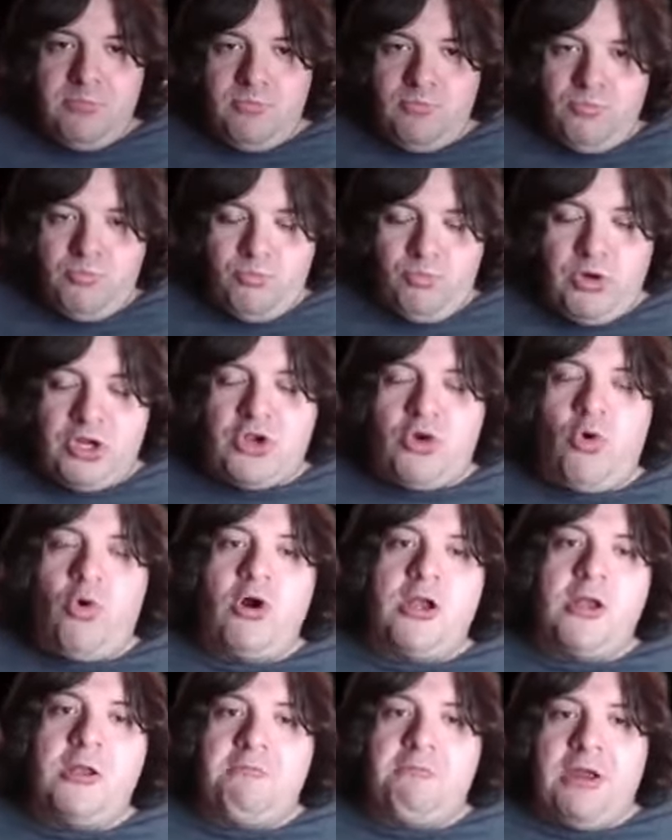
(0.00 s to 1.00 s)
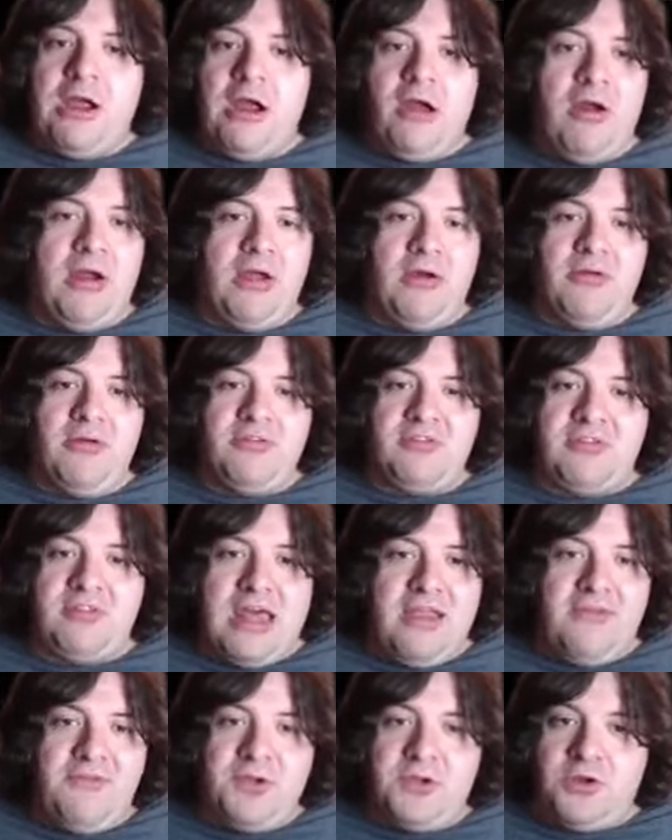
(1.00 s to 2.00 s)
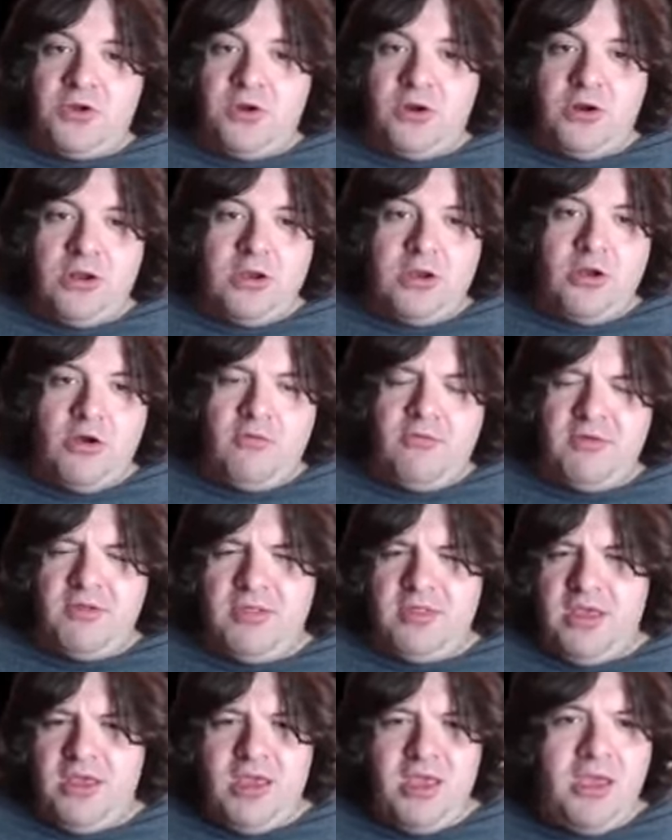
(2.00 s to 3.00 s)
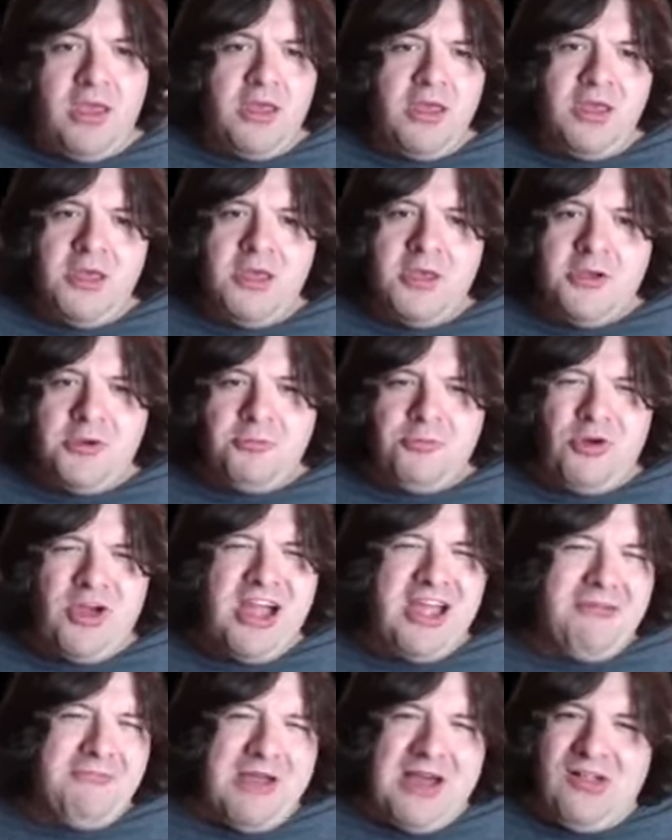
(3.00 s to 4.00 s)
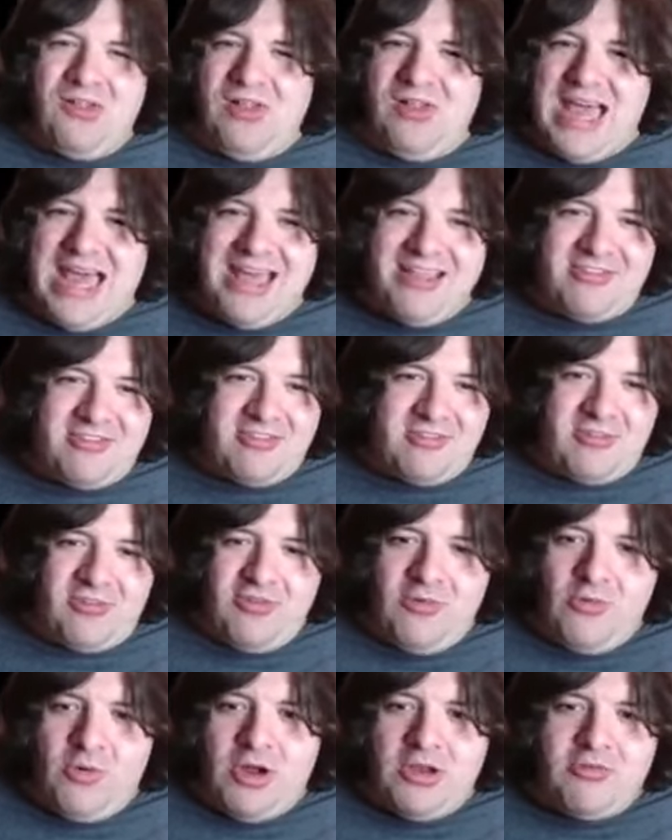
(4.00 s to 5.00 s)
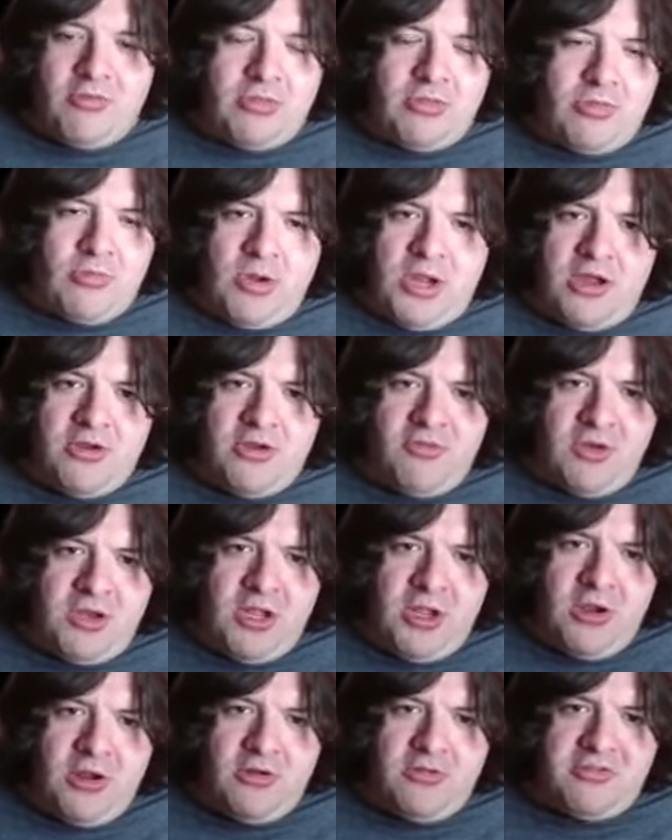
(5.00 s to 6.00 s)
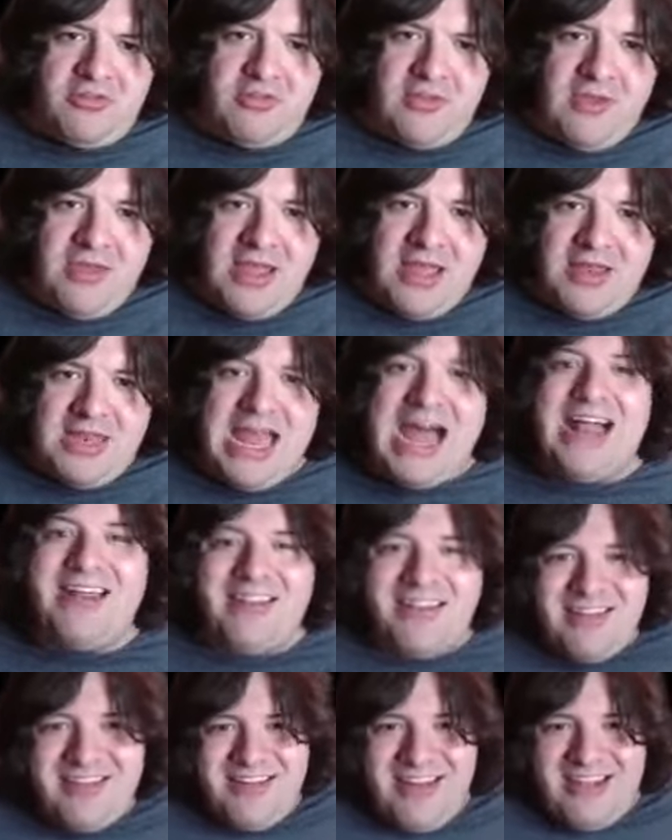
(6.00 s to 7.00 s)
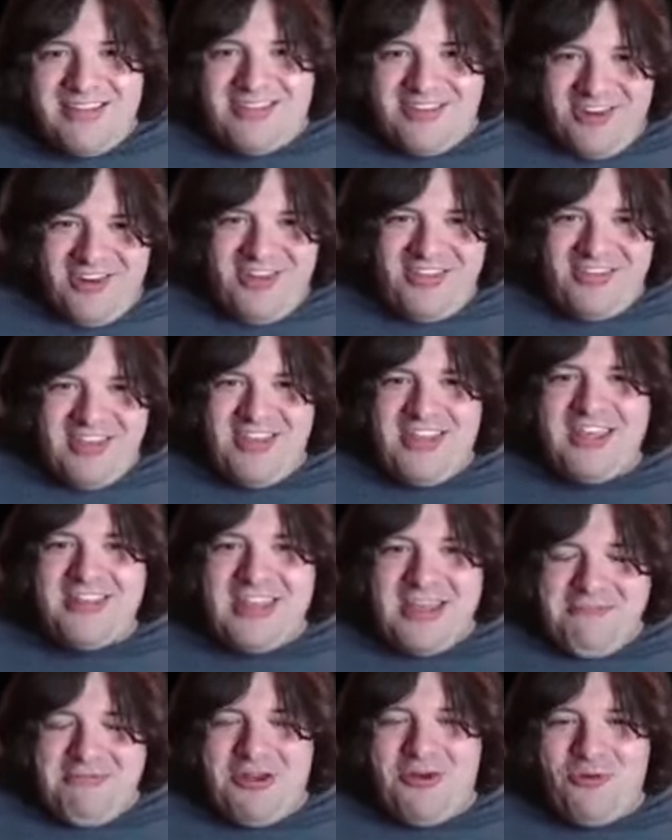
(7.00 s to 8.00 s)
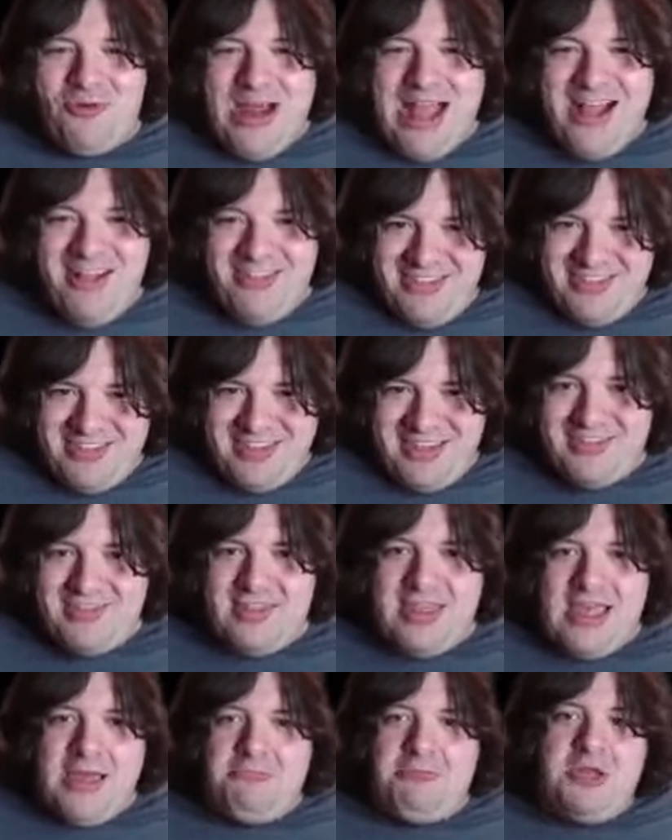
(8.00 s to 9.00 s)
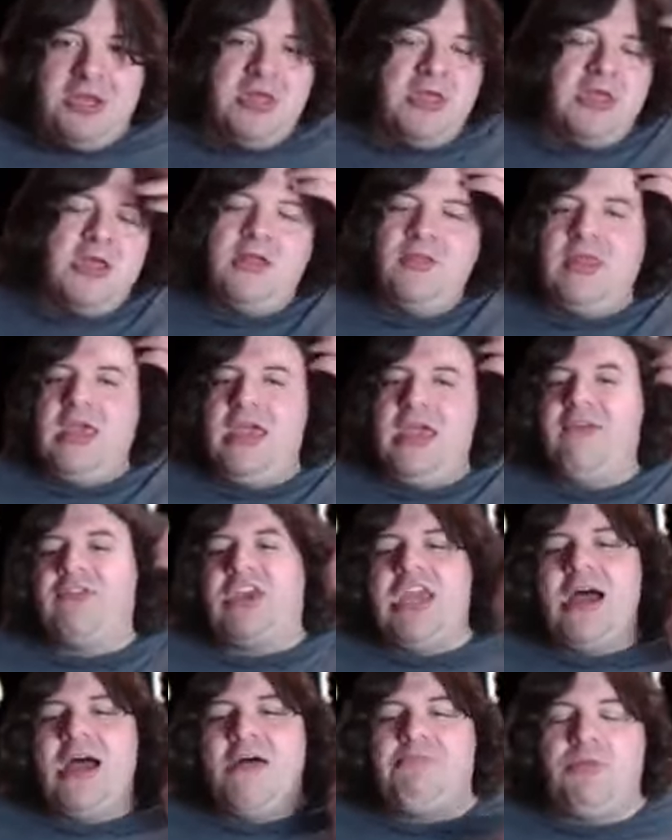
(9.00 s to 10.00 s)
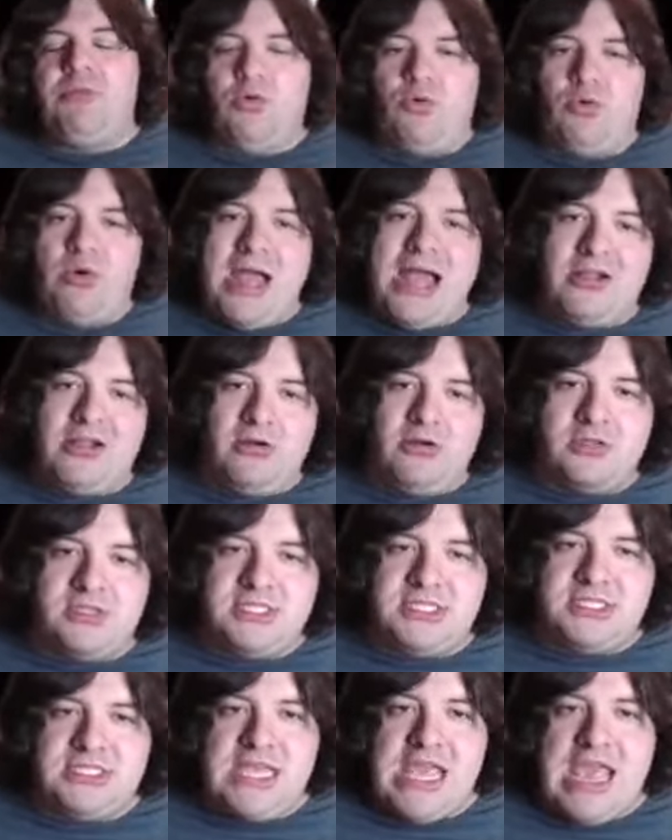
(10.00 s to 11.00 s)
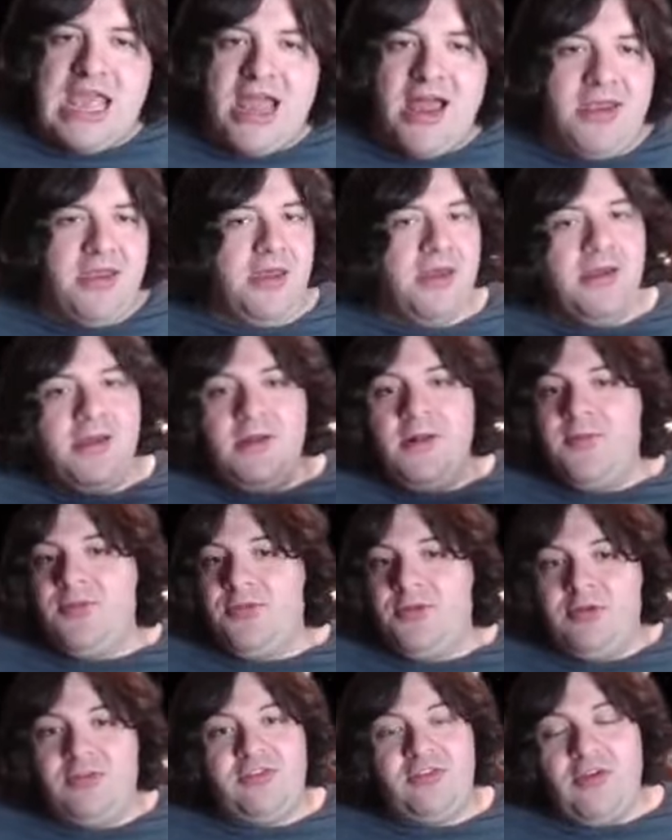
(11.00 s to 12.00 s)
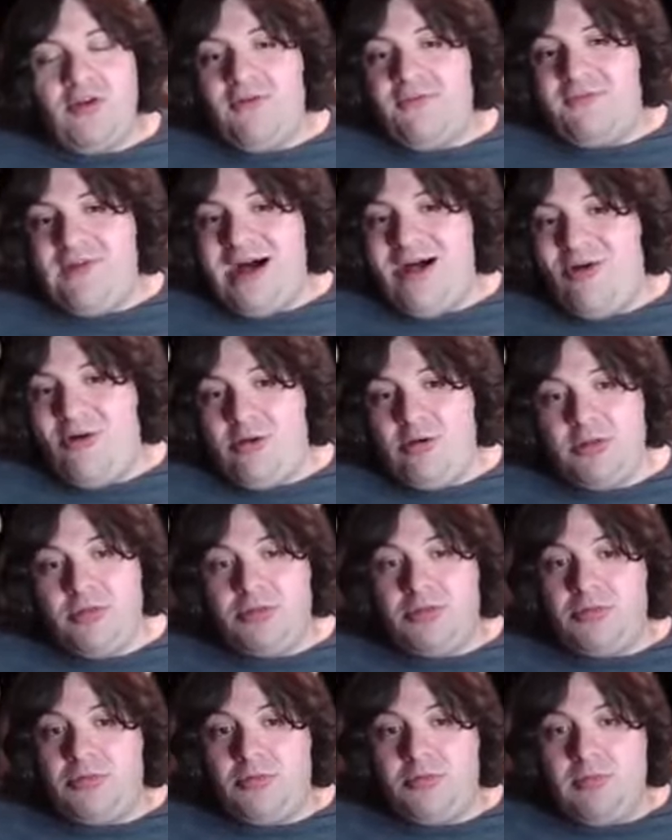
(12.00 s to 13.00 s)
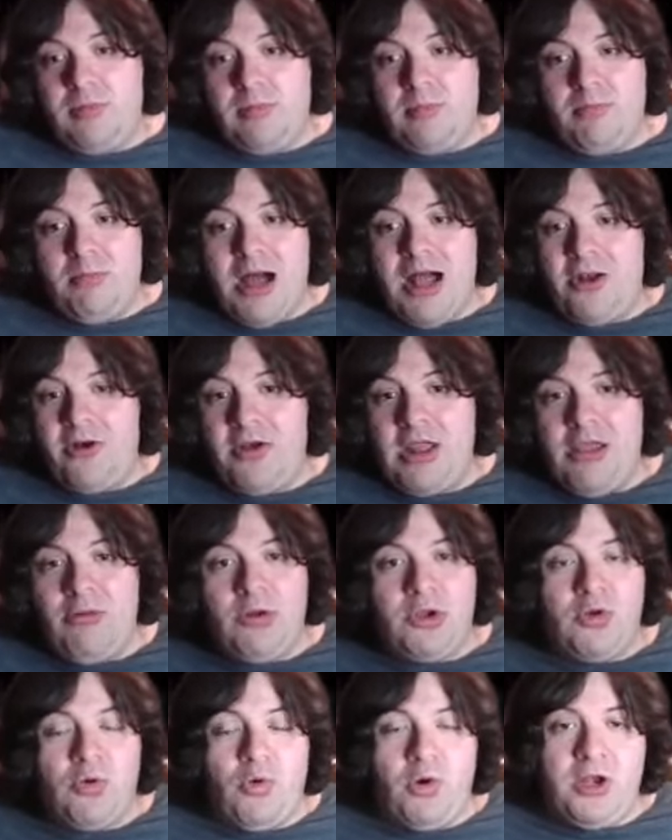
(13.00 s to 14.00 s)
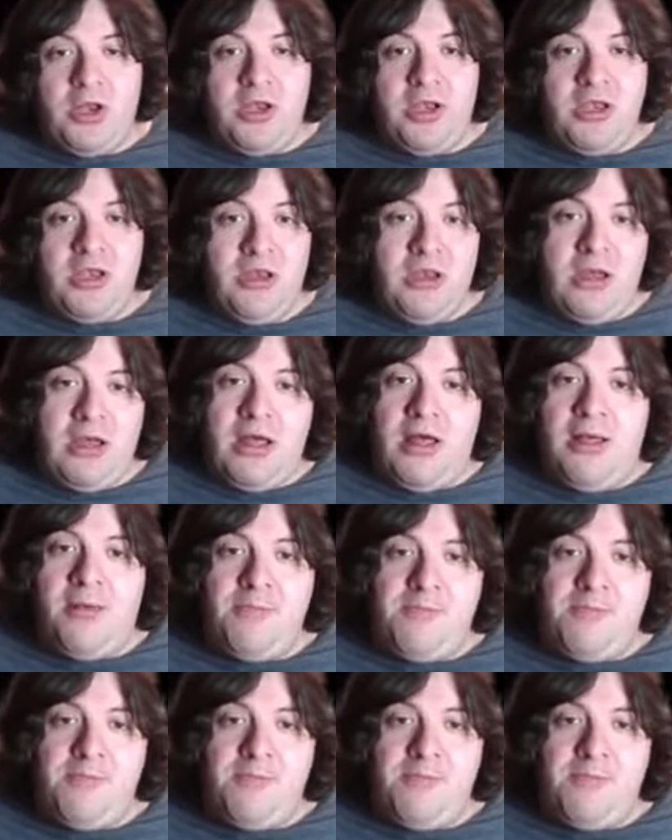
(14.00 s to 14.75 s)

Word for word: recorded burials that have occurred in over the probably about last 200 300 years not necessarily saying that they've been around since then, but they have kept the records and they're still following with modern day recorded uh,